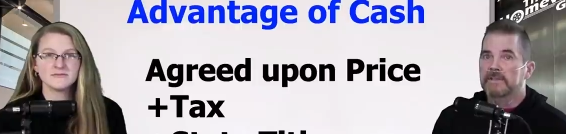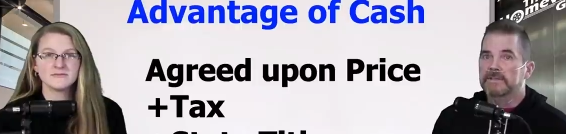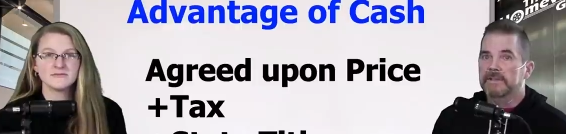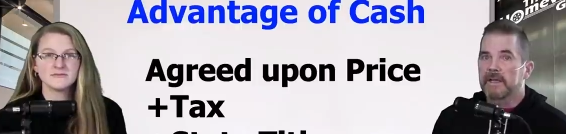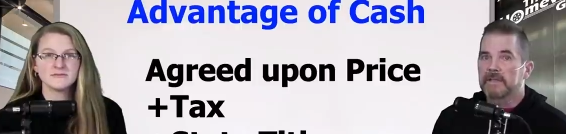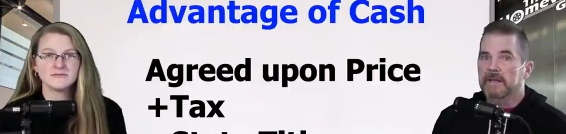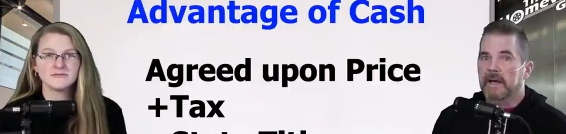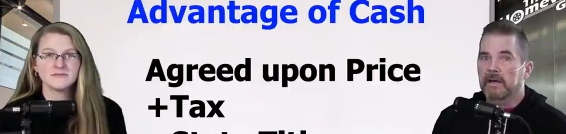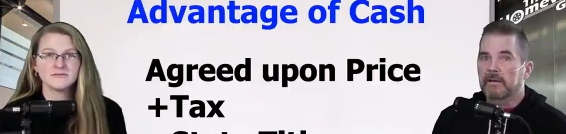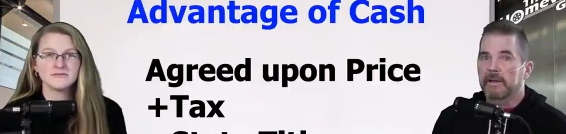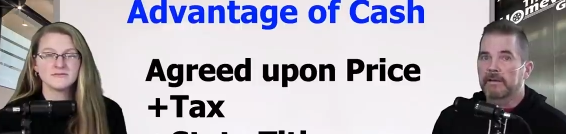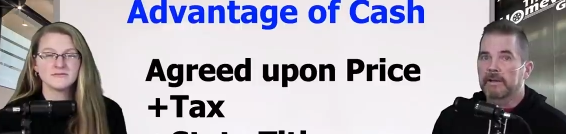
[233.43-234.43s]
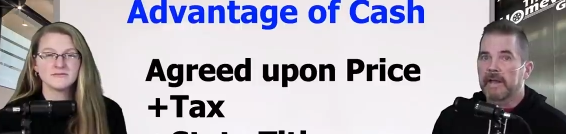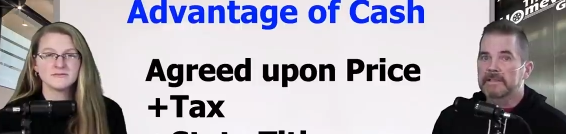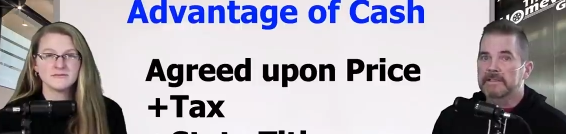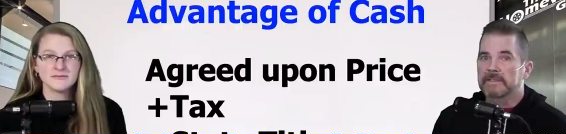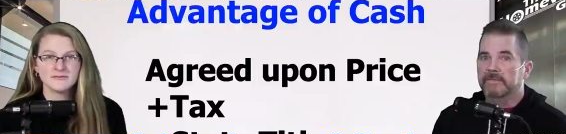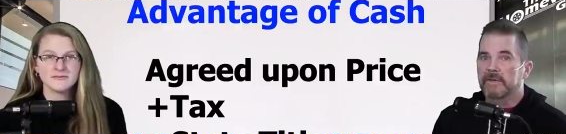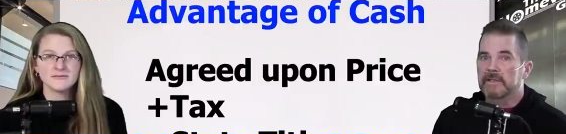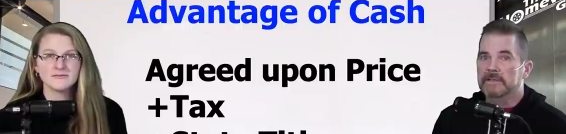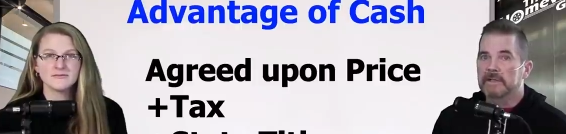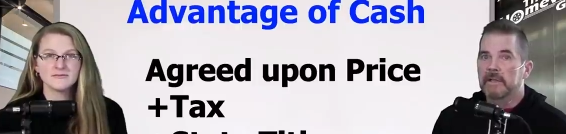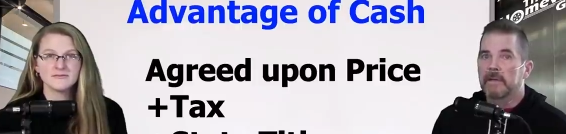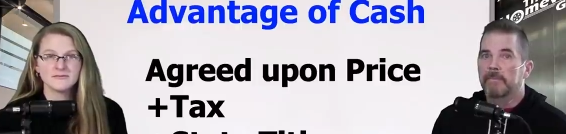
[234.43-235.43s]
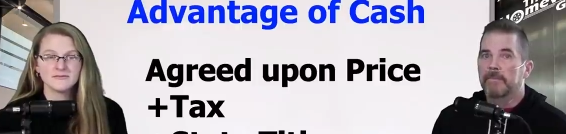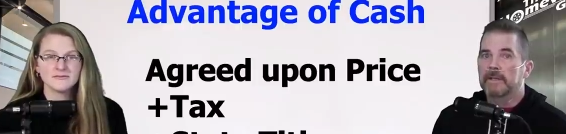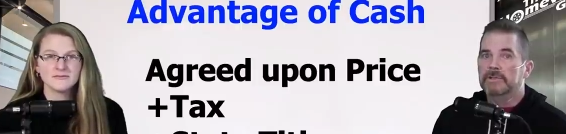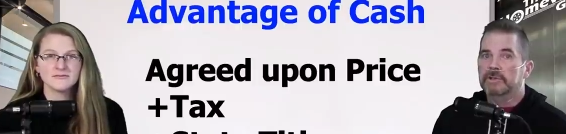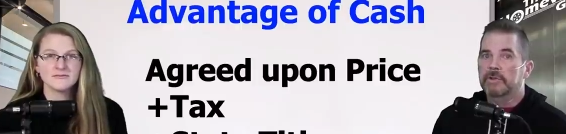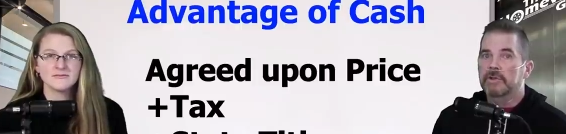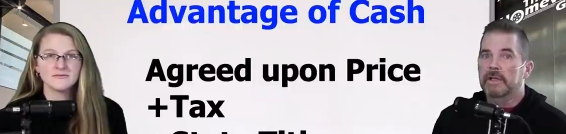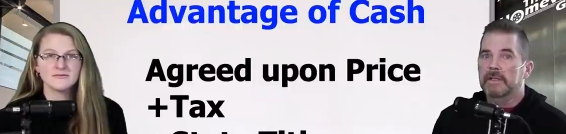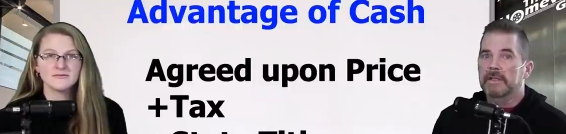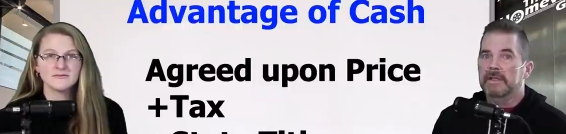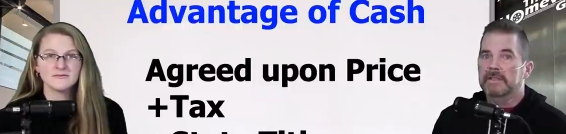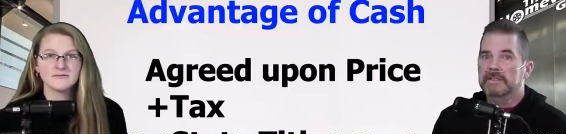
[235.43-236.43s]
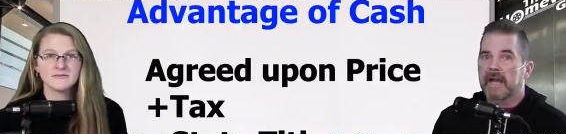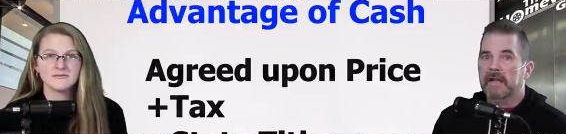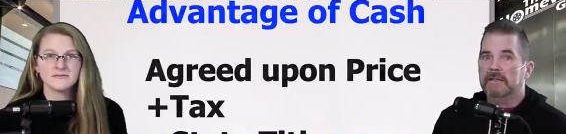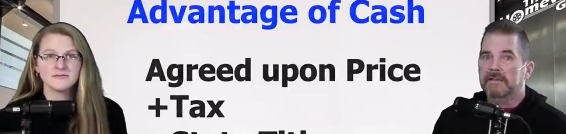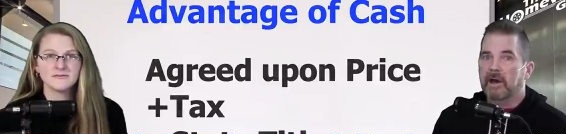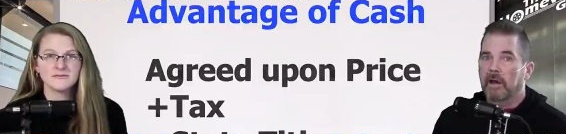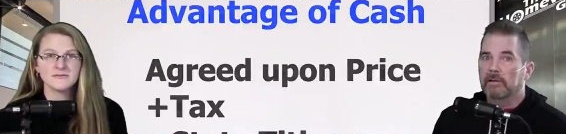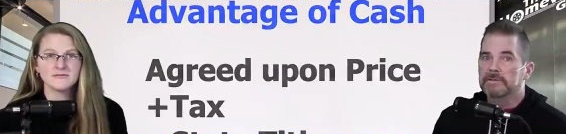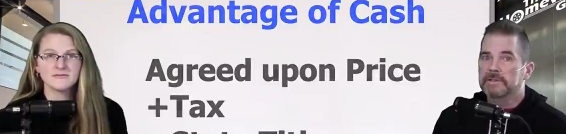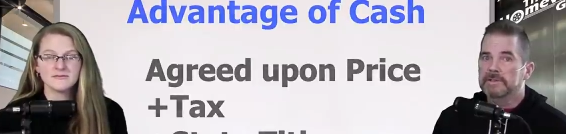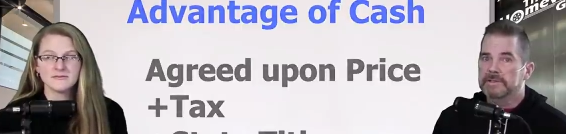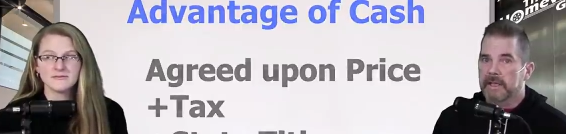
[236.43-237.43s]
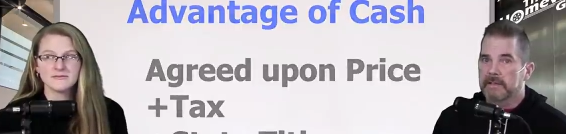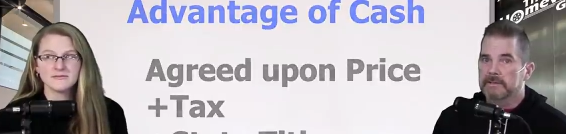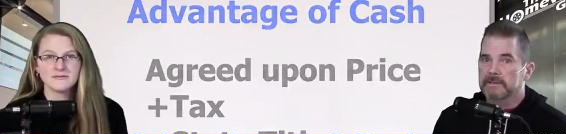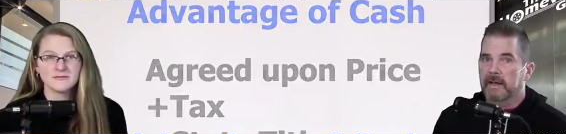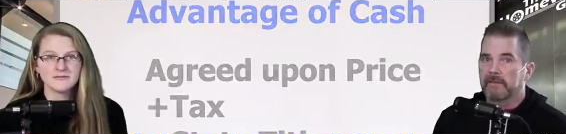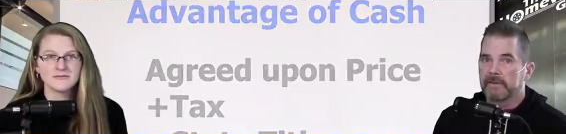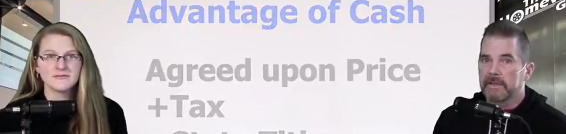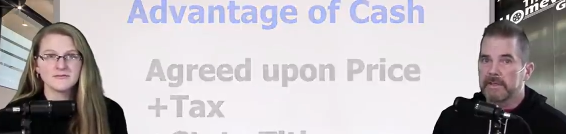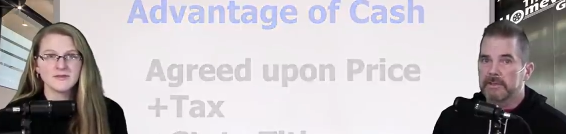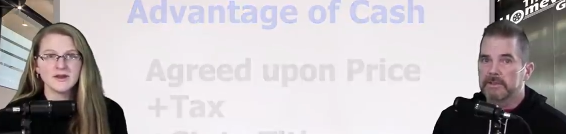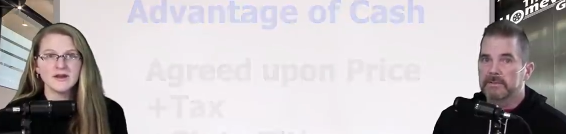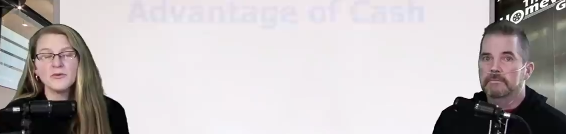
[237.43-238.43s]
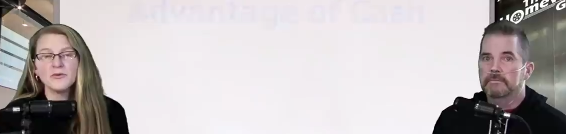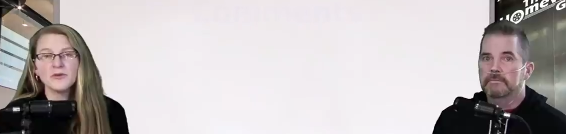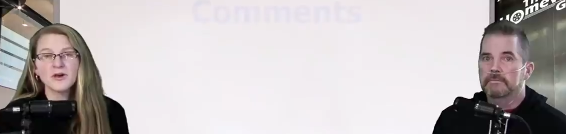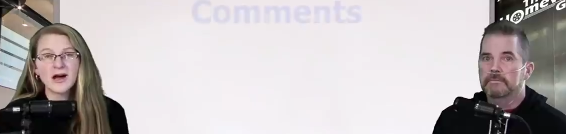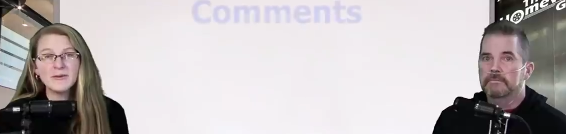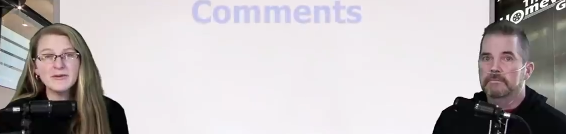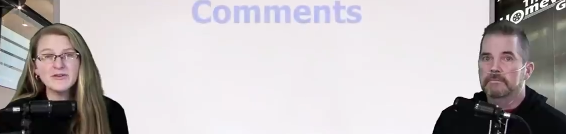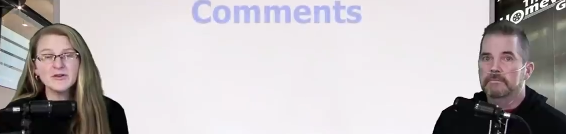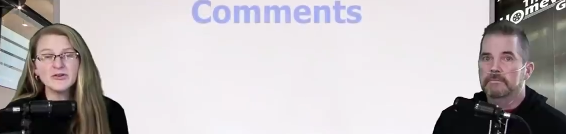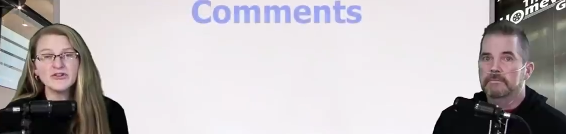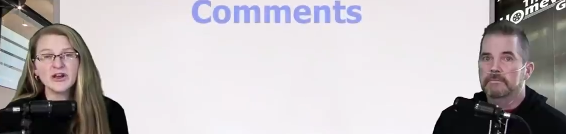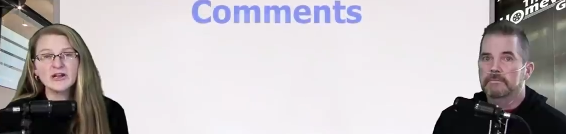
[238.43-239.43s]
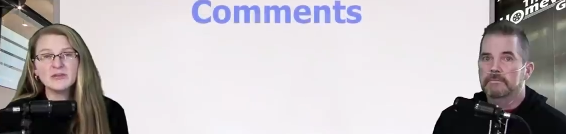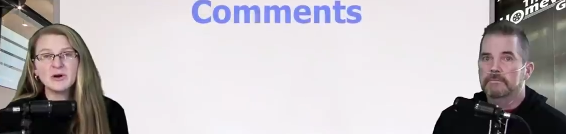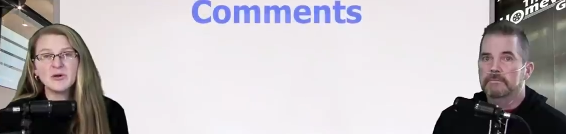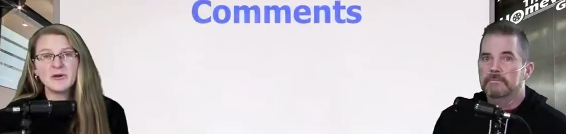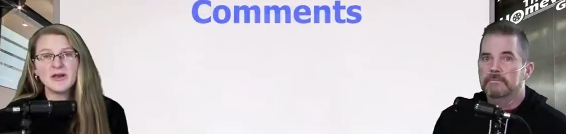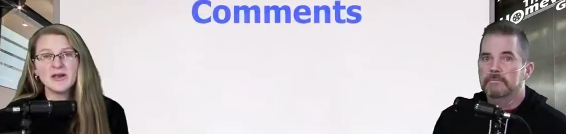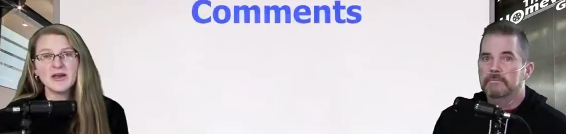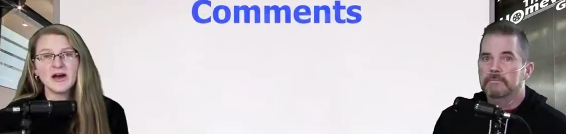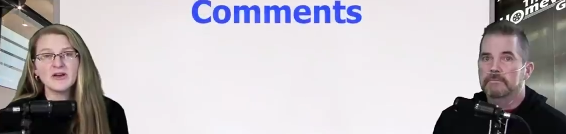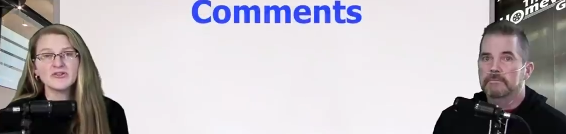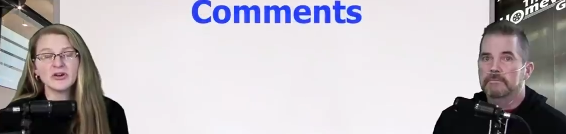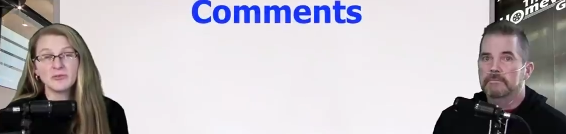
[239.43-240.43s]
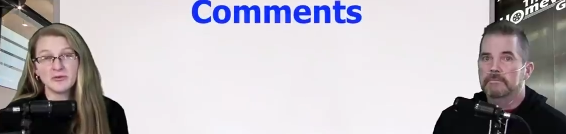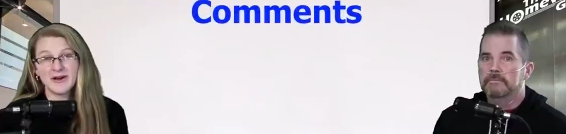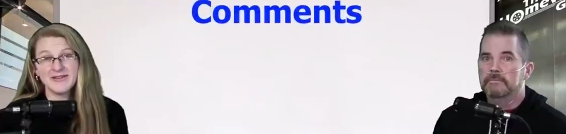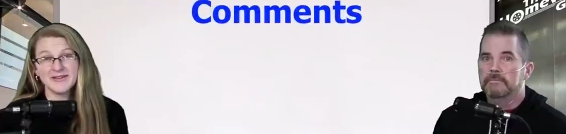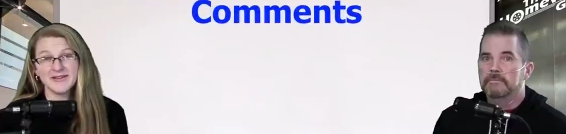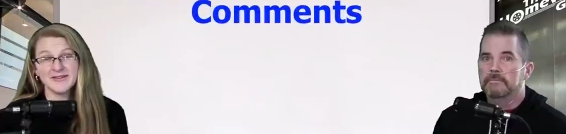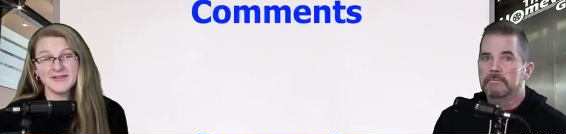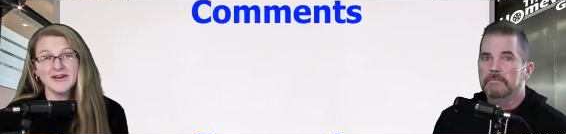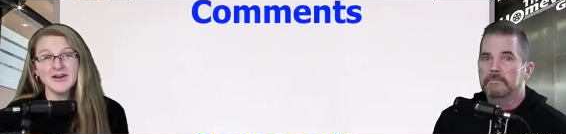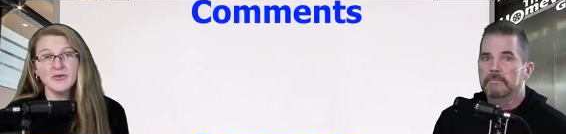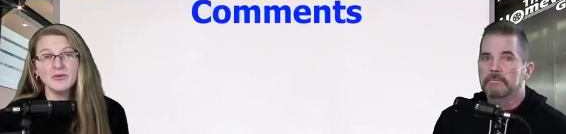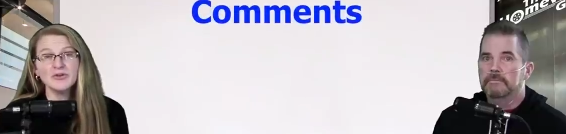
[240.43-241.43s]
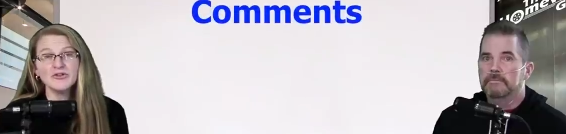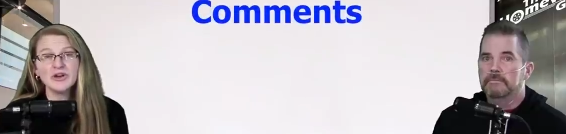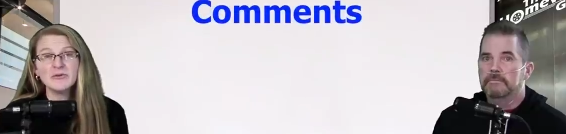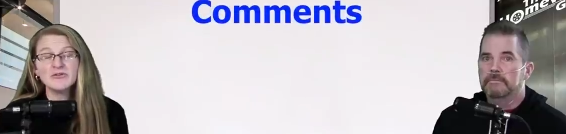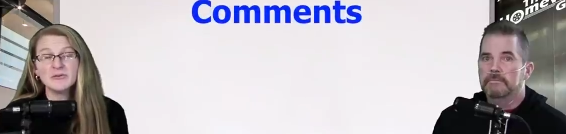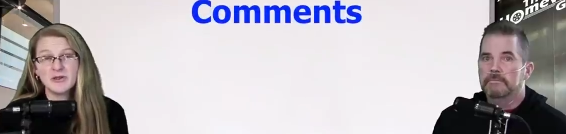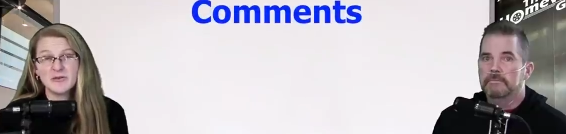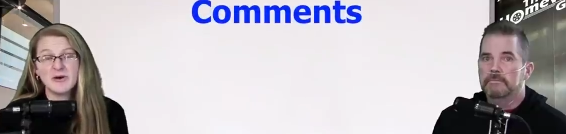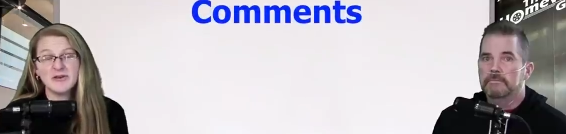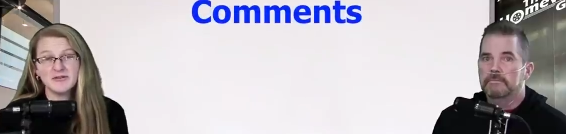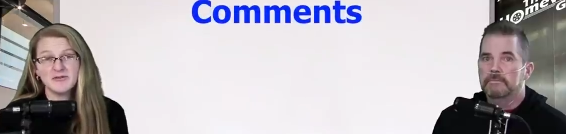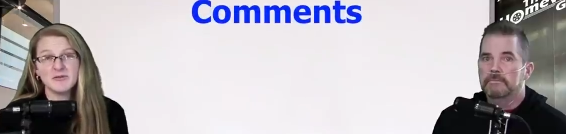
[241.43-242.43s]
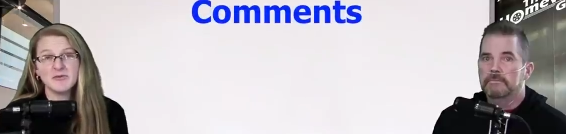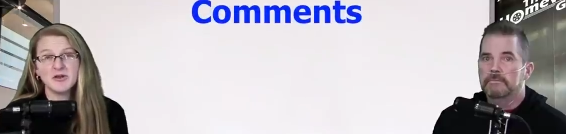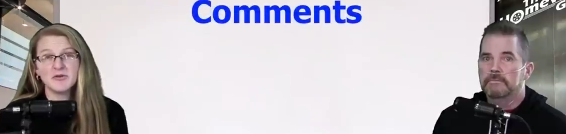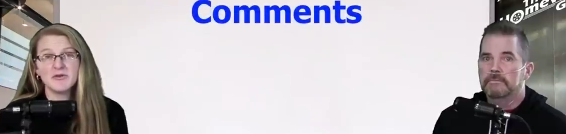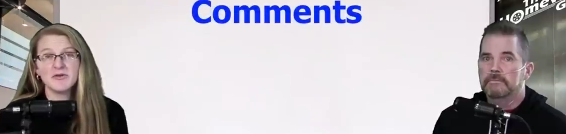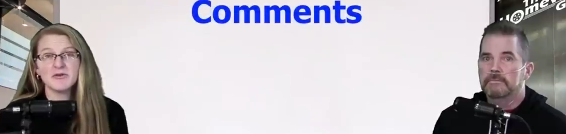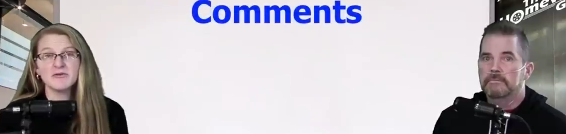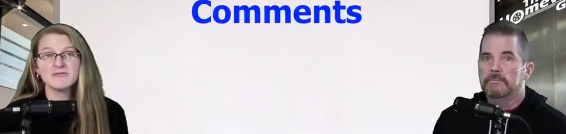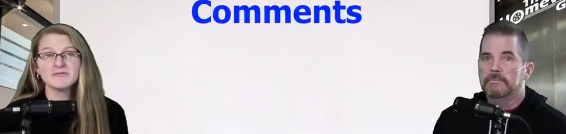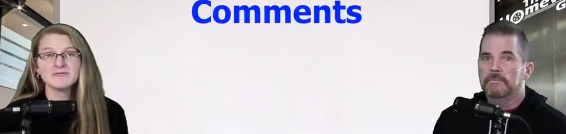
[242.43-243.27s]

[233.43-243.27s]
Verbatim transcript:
Speaker 1: state title, and license fees. Make sure you get the exact dollars and cents of each.
Speaker 2: The comments on our channel about paying cash are priceless. We'll share some of the best of them here with you.